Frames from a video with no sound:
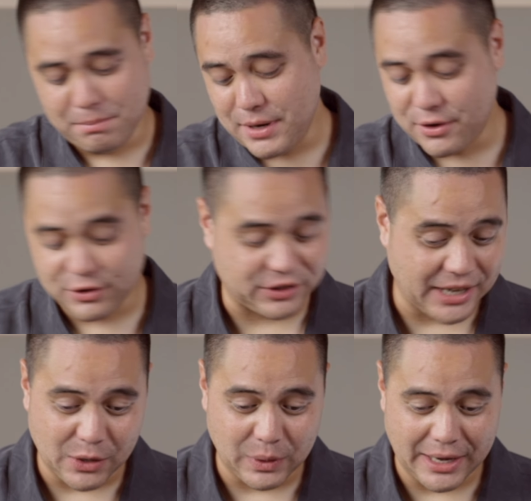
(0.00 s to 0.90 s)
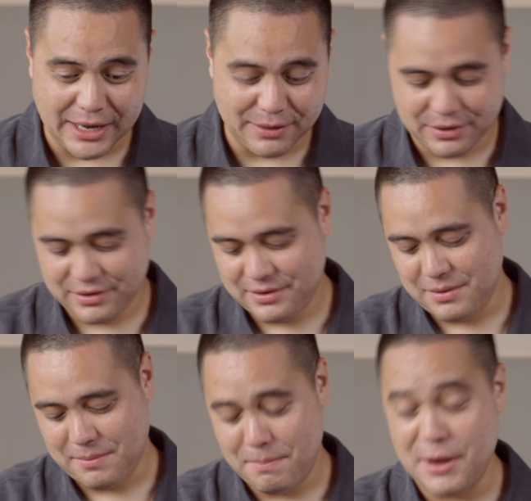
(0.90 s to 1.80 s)
Bigger scale length,
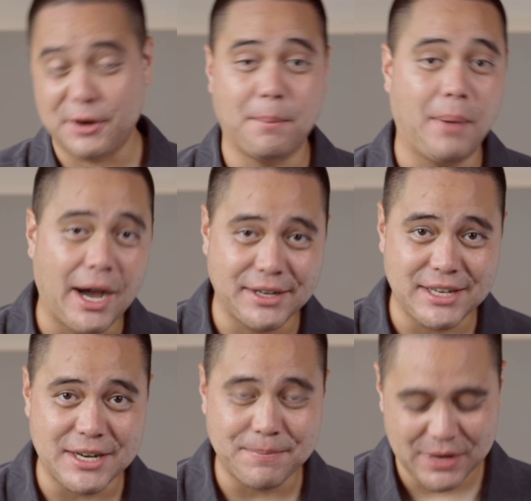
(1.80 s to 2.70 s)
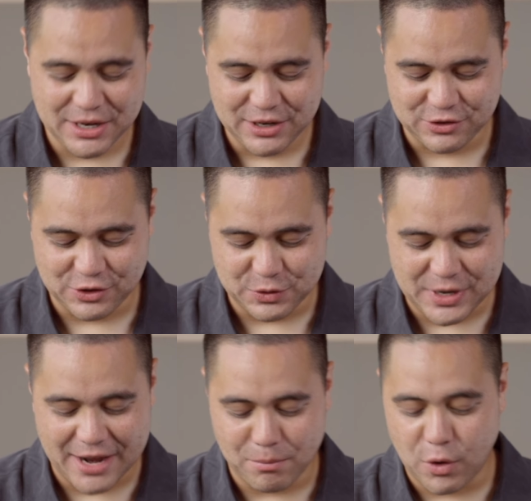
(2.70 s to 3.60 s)
bigger body, so
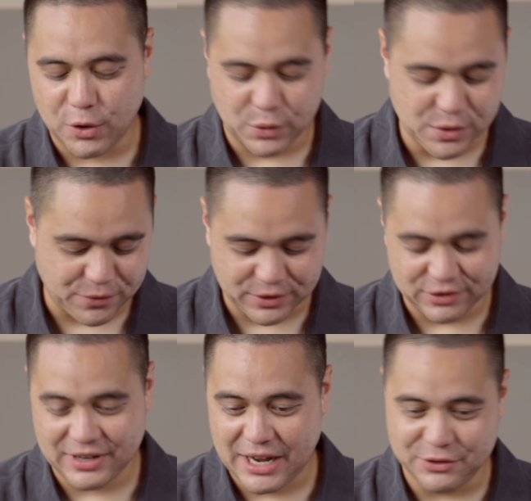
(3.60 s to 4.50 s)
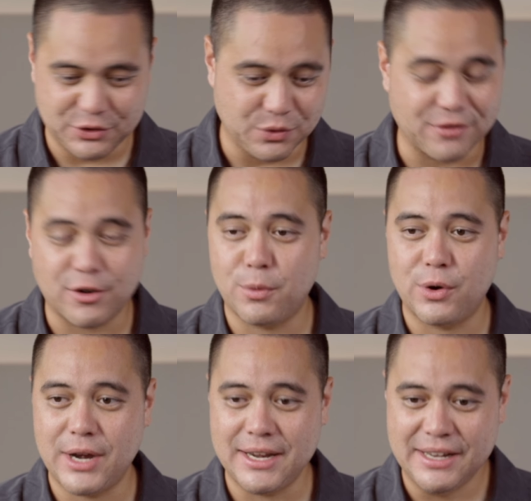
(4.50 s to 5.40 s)
you have more room for the sound to
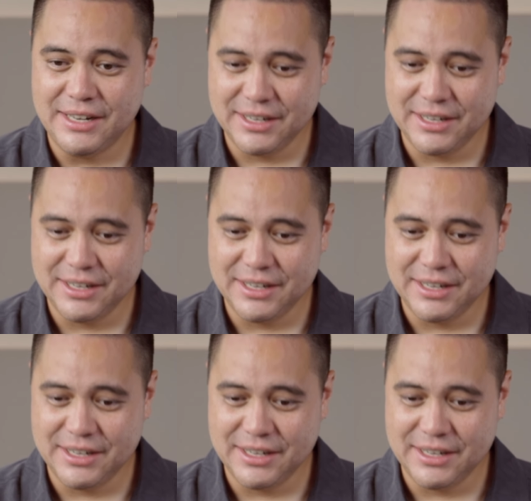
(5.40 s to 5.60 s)
reverberate.